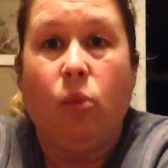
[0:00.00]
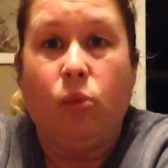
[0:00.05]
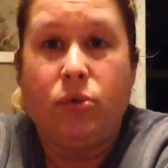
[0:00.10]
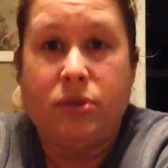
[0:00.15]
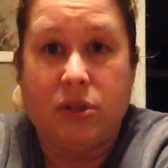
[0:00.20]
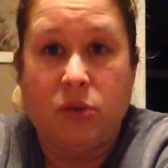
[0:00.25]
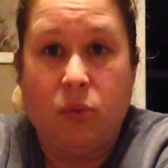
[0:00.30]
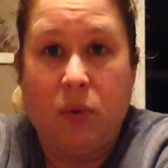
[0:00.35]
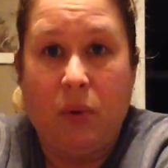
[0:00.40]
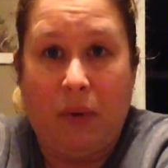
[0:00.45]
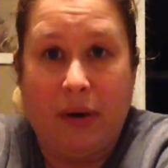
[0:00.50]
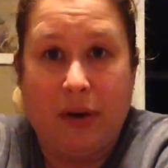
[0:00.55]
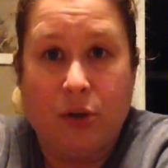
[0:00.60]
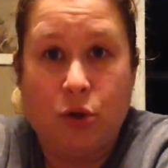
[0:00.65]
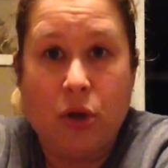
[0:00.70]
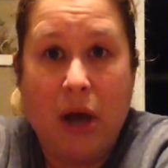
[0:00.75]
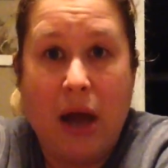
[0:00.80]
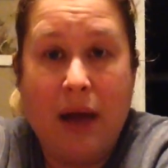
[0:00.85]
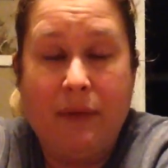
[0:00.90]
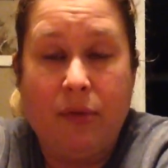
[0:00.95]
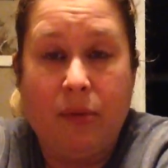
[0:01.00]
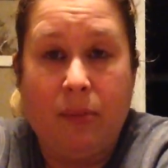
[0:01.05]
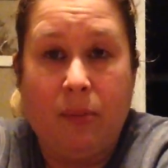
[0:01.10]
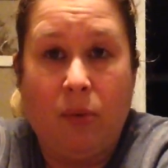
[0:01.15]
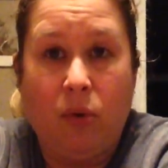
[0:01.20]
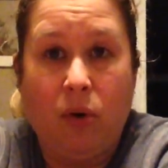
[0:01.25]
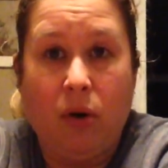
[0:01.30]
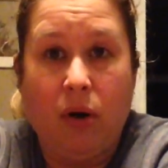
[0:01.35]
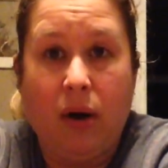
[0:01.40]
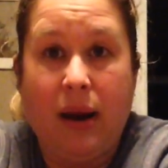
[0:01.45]
since we want to travel
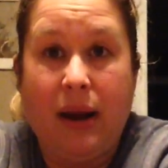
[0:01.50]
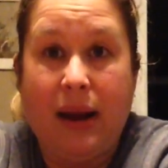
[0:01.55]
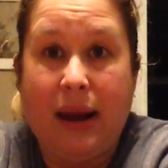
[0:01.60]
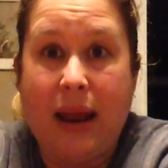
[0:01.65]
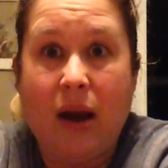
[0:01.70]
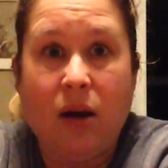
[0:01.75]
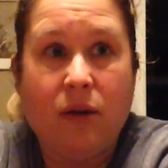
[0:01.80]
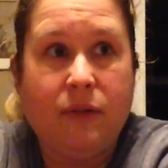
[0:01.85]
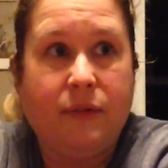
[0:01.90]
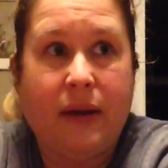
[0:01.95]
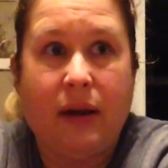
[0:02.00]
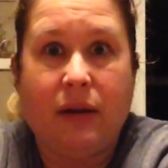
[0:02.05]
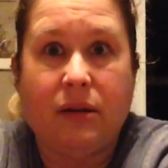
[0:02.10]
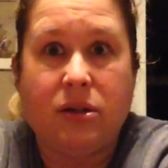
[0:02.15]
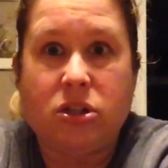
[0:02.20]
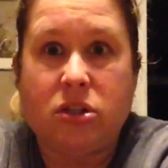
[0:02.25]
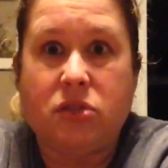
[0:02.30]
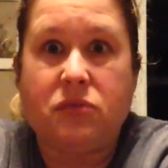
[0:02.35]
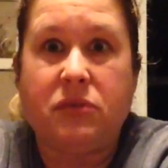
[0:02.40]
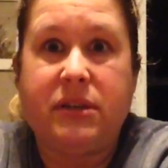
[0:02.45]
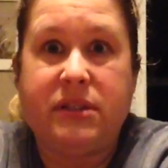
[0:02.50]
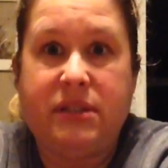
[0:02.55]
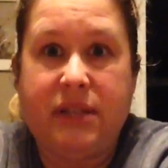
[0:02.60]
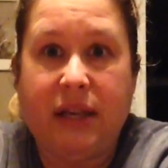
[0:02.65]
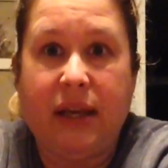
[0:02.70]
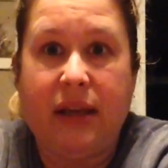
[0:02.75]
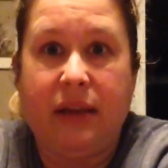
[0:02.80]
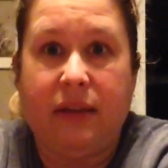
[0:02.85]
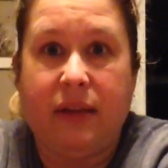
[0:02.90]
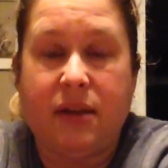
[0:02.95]
more and airfare is just
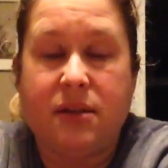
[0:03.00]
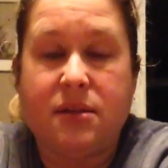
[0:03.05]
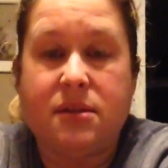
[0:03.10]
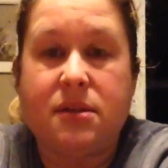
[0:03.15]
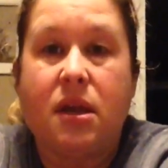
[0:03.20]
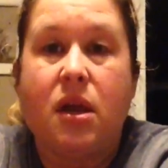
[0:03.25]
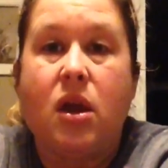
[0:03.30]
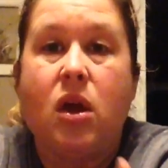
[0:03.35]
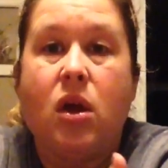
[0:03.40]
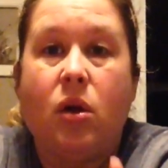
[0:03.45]
ridiculous,